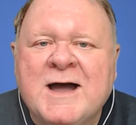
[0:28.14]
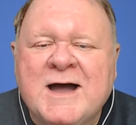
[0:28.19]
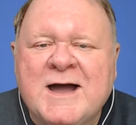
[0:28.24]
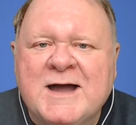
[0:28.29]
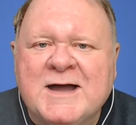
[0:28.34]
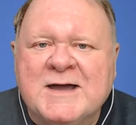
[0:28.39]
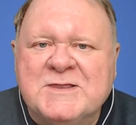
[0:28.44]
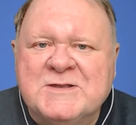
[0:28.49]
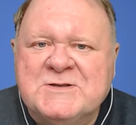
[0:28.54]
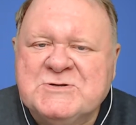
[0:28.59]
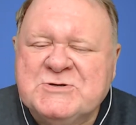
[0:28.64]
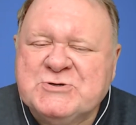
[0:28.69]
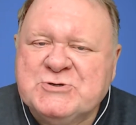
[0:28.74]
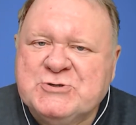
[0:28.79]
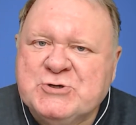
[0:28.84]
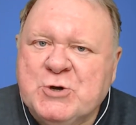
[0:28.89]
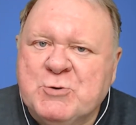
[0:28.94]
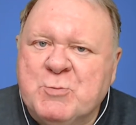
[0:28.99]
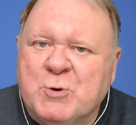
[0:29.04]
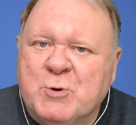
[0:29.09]
Hi, this is
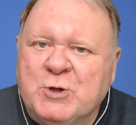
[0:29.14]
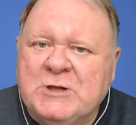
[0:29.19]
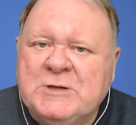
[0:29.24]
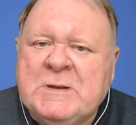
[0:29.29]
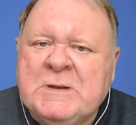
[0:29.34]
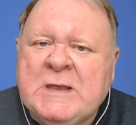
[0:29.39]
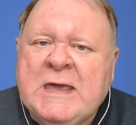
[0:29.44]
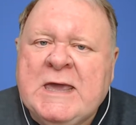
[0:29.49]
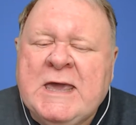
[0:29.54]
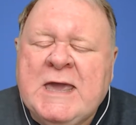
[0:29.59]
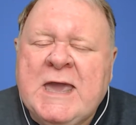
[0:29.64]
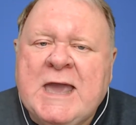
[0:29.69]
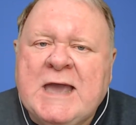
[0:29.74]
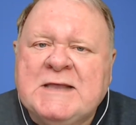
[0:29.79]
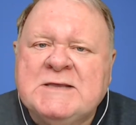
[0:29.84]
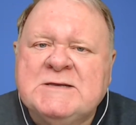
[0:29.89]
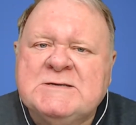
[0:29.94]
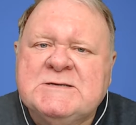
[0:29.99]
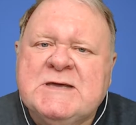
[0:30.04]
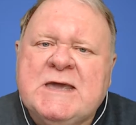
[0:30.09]
Joe Bolen,
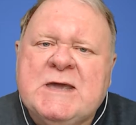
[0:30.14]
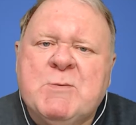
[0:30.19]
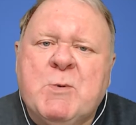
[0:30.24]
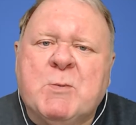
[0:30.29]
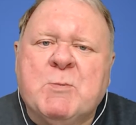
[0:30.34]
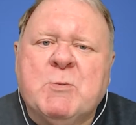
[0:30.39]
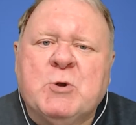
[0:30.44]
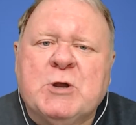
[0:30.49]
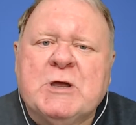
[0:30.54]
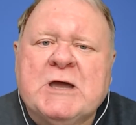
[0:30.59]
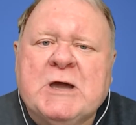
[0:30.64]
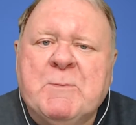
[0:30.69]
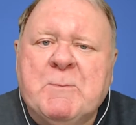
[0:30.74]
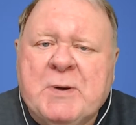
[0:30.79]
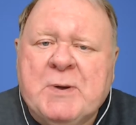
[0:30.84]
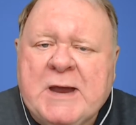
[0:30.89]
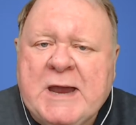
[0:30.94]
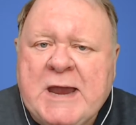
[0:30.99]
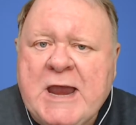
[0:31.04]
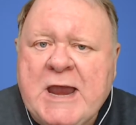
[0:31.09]
and today we're going to
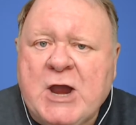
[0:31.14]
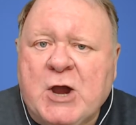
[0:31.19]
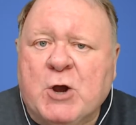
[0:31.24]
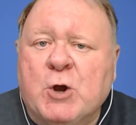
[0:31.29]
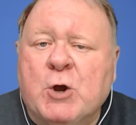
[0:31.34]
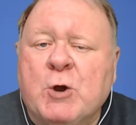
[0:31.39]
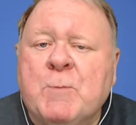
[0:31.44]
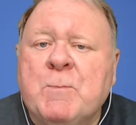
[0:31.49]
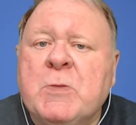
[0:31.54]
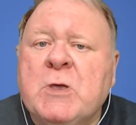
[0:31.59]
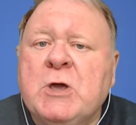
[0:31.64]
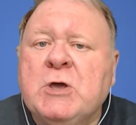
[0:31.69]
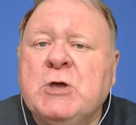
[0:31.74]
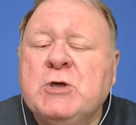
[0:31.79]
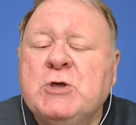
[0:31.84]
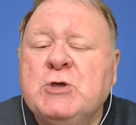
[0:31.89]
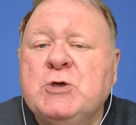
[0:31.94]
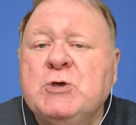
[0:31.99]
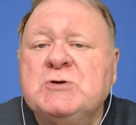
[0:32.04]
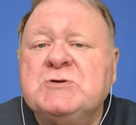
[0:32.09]
compare
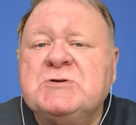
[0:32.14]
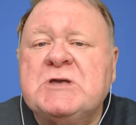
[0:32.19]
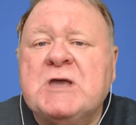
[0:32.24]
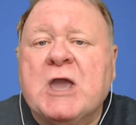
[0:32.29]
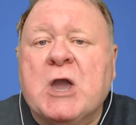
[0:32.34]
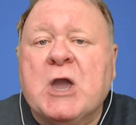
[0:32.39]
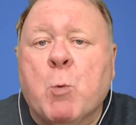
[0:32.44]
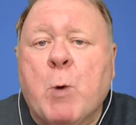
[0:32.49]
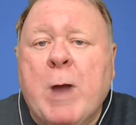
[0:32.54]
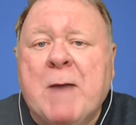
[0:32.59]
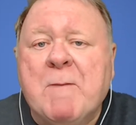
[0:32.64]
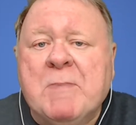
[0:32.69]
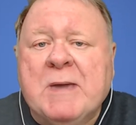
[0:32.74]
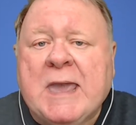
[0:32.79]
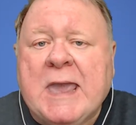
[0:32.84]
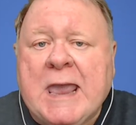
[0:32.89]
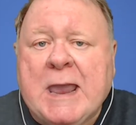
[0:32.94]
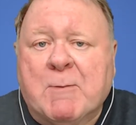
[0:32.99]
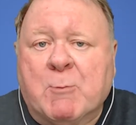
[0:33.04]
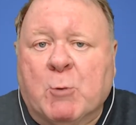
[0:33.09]
using a web
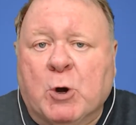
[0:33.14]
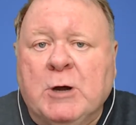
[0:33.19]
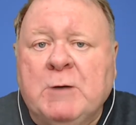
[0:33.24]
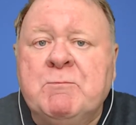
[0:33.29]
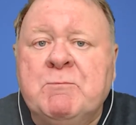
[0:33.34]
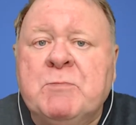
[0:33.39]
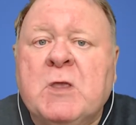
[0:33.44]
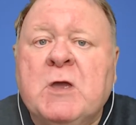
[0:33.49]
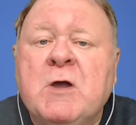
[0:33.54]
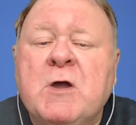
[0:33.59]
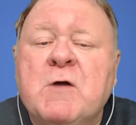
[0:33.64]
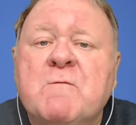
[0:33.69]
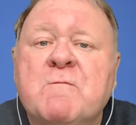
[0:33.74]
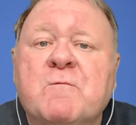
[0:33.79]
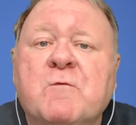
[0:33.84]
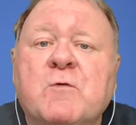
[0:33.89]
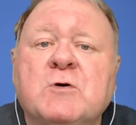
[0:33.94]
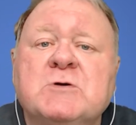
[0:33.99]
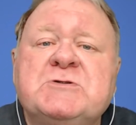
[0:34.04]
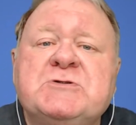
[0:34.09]
camera
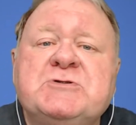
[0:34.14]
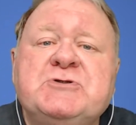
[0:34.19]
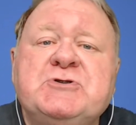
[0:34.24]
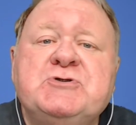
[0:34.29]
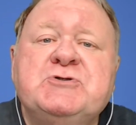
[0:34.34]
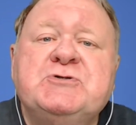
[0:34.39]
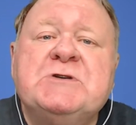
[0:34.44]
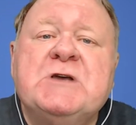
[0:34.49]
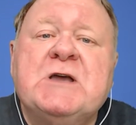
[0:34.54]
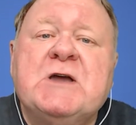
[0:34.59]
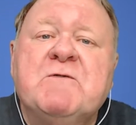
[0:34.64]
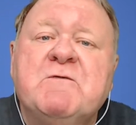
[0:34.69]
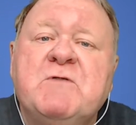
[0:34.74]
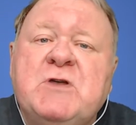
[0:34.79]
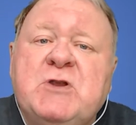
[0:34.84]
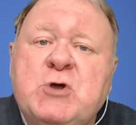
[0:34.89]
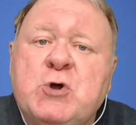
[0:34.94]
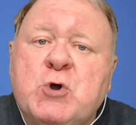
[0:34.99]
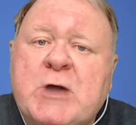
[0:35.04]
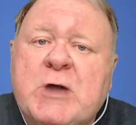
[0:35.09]
versus using a
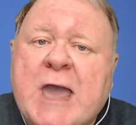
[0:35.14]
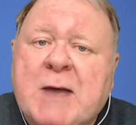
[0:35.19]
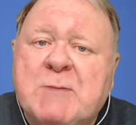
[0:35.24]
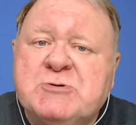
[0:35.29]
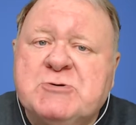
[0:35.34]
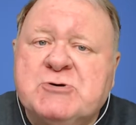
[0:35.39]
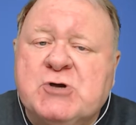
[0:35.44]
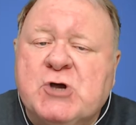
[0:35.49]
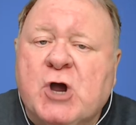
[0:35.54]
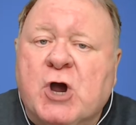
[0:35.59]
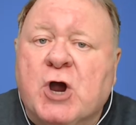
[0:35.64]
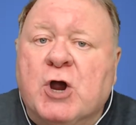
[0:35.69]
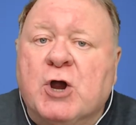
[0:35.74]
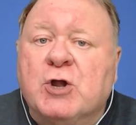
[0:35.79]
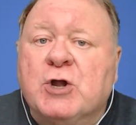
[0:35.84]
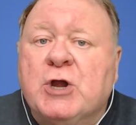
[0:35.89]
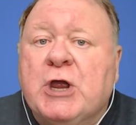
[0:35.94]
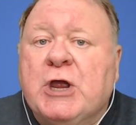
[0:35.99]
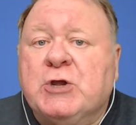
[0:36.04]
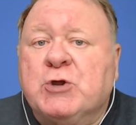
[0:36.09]
video capture
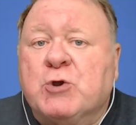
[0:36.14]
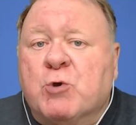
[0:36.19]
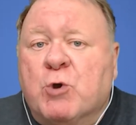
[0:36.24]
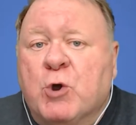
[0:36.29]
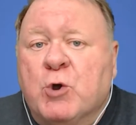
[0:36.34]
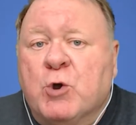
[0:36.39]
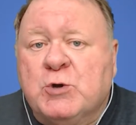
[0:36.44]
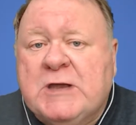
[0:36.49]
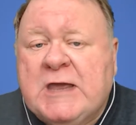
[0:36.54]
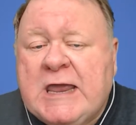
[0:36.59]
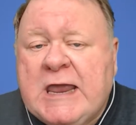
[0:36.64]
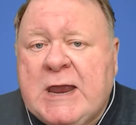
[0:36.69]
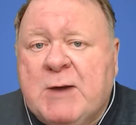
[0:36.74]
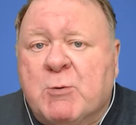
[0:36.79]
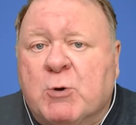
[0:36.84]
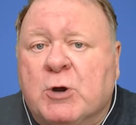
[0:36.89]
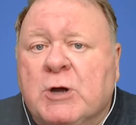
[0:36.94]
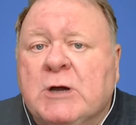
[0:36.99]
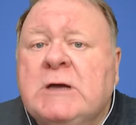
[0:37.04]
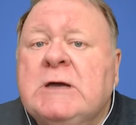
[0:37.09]
card and your own
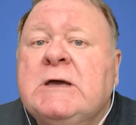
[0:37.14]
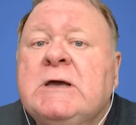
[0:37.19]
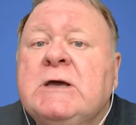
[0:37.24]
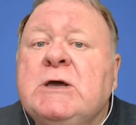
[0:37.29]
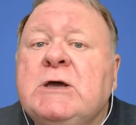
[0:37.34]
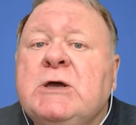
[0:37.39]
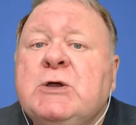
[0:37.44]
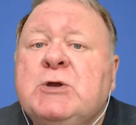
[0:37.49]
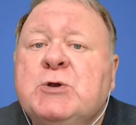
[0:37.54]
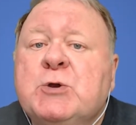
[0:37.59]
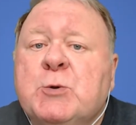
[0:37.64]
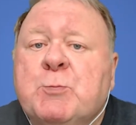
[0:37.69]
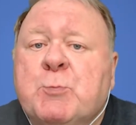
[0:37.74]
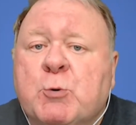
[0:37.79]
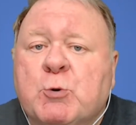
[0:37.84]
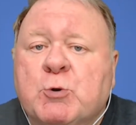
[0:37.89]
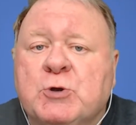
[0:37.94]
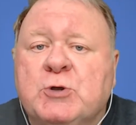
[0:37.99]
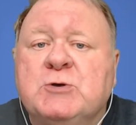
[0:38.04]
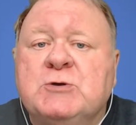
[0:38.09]
camera to
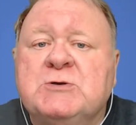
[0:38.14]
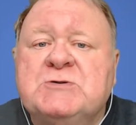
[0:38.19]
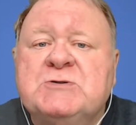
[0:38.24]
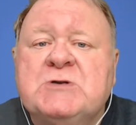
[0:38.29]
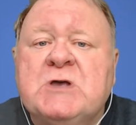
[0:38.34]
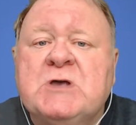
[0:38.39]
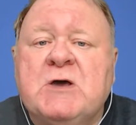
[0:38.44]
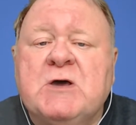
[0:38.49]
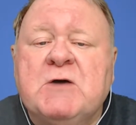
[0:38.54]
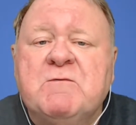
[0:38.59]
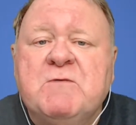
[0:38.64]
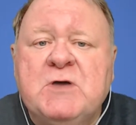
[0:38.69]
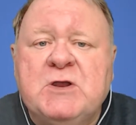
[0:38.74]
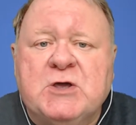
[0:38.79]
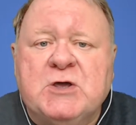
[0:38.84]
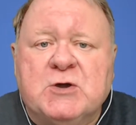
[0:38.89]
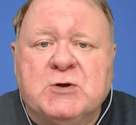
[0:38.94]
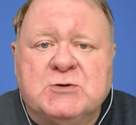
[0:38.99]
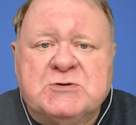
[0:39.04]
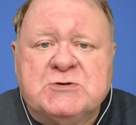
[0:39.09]
produce
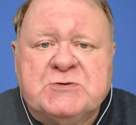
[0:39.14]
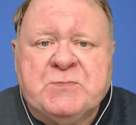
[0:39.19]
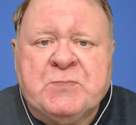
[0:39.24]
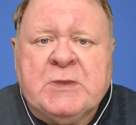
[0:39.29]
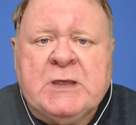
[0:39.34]
videos.